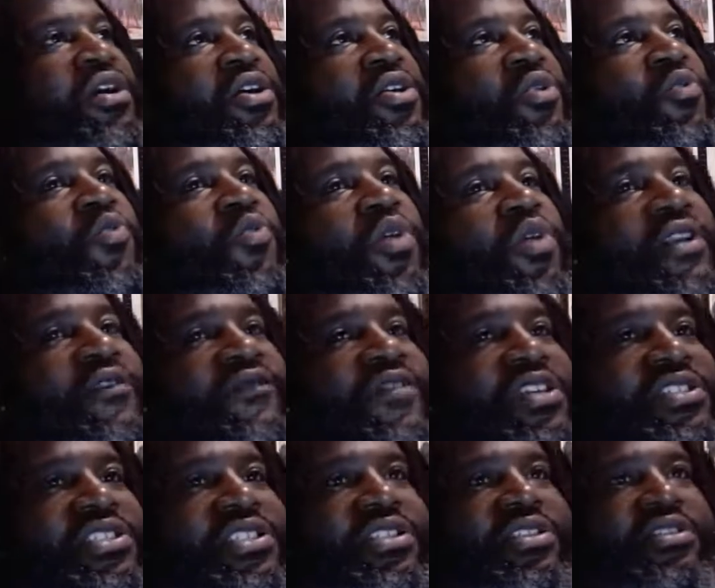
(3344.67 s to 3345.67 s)

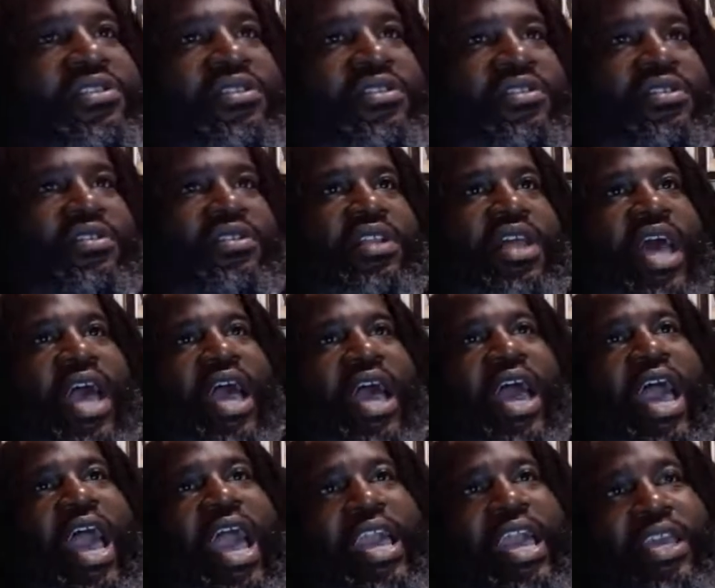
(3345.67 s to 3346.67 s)
WandaVision
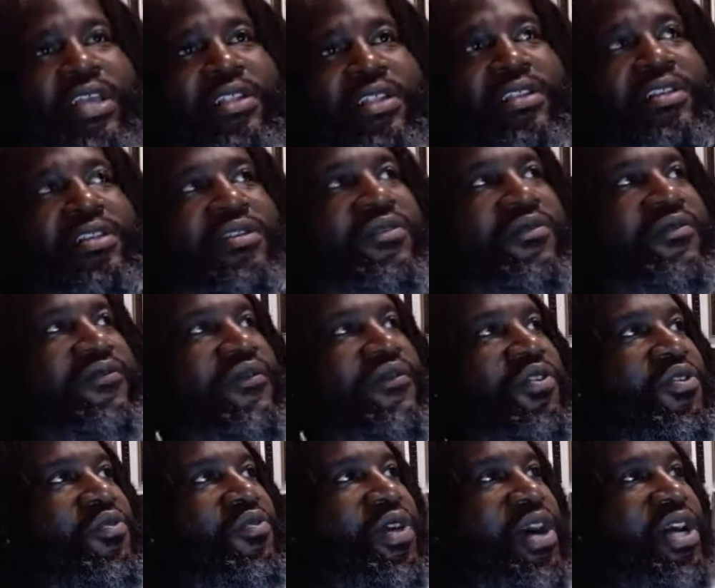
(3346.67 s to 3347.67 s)
8
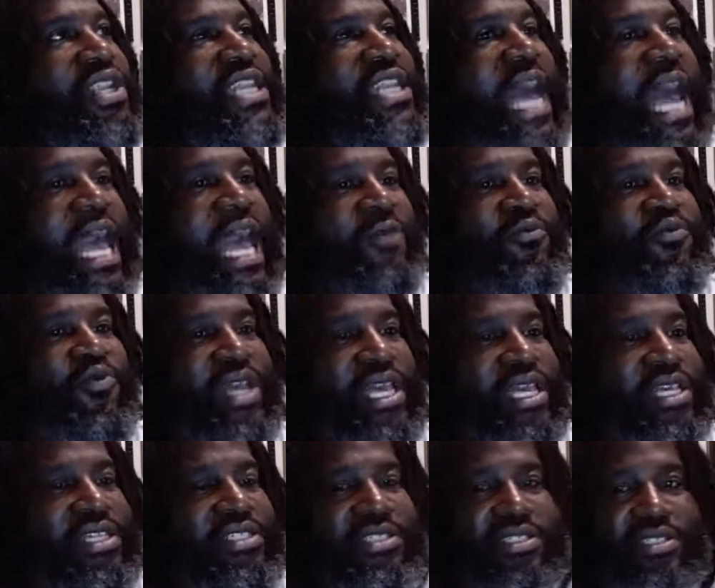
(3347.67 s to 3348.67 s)
for what, 9
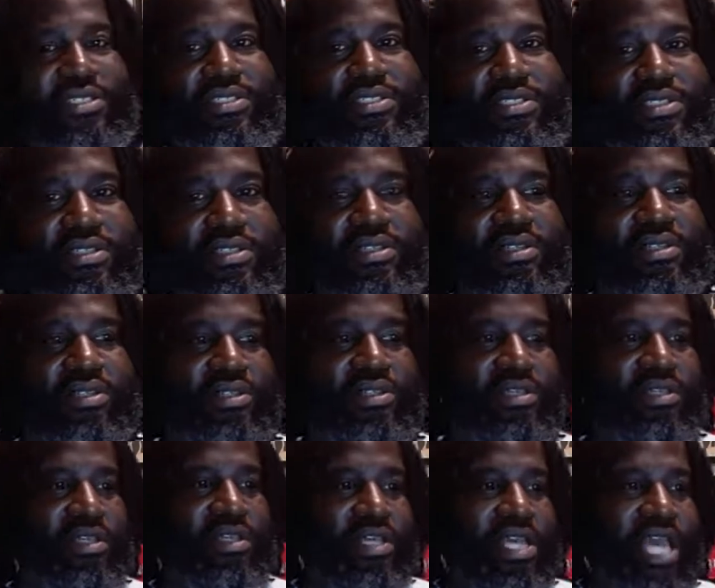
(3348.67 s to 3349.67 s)
weeks,
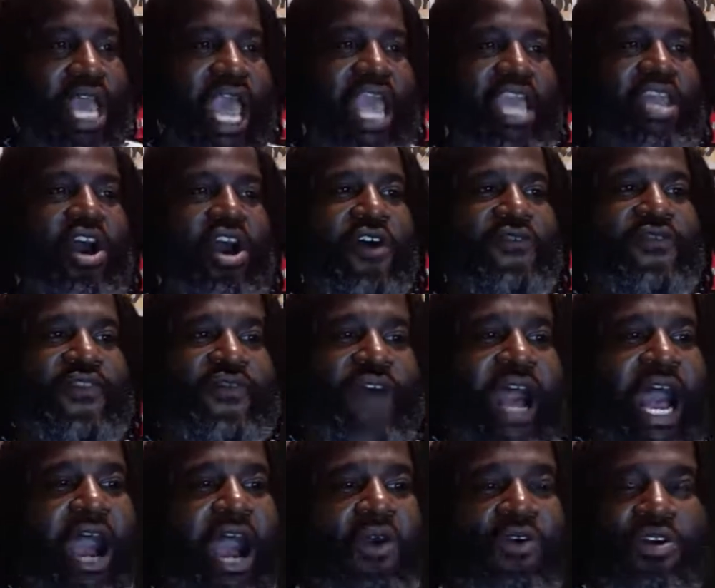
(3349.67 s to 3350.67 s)
8 off of
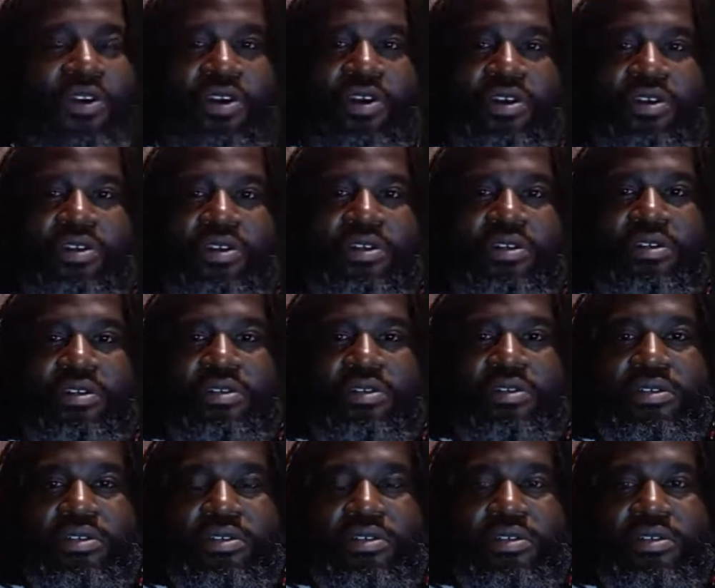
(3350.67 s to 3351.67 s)
our
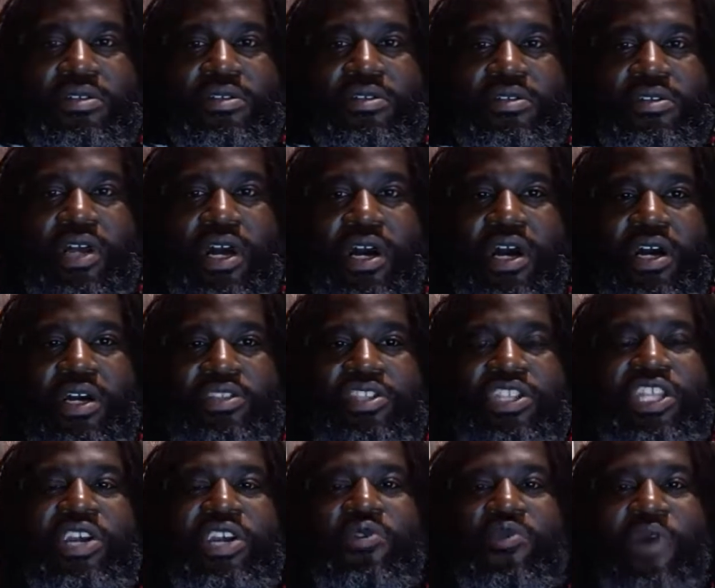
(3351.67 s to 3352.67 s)

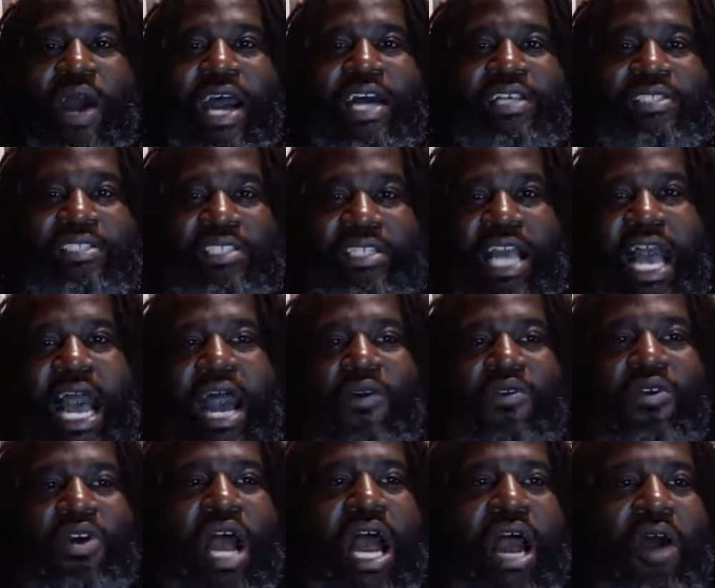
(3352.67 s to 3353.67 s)
theorizing,
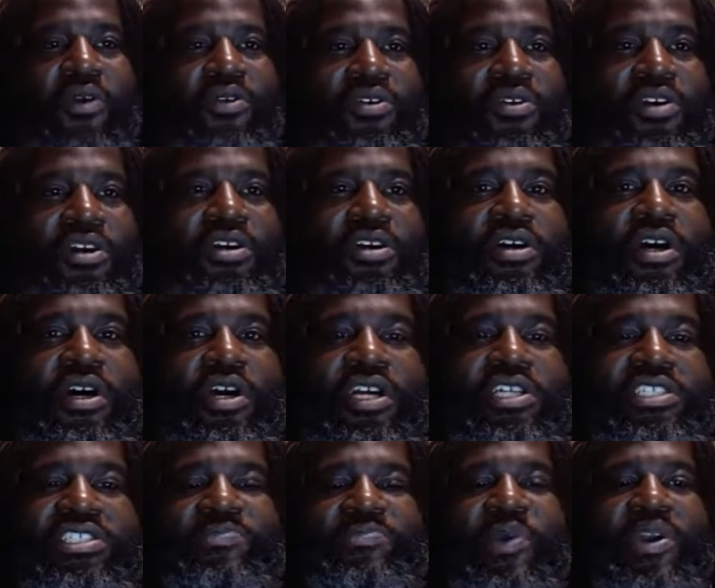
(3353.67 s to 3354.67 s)
our
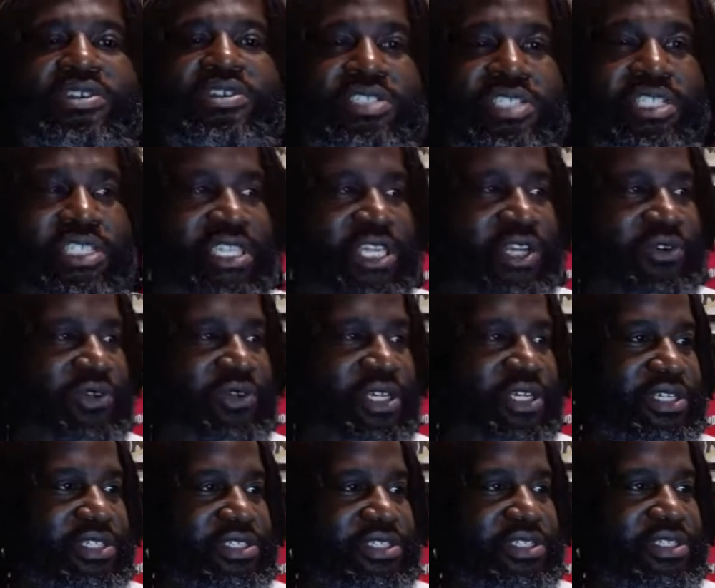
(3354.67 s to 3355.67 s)
conspiracy
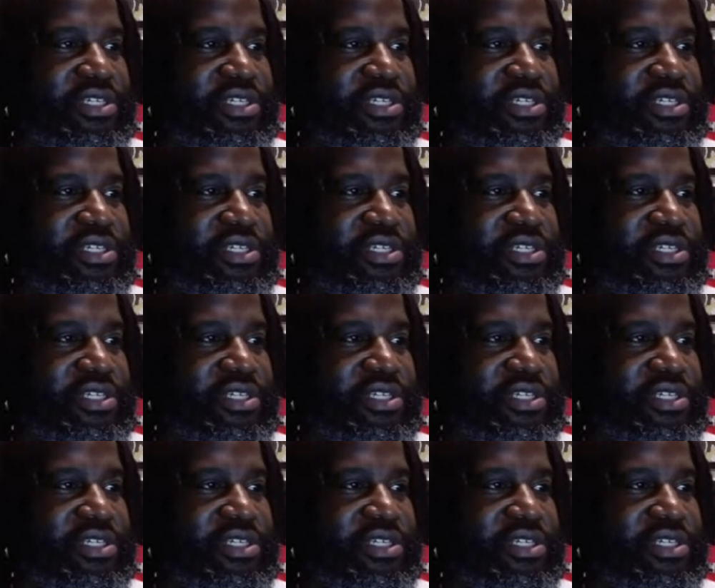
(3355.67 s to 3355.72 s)
theories.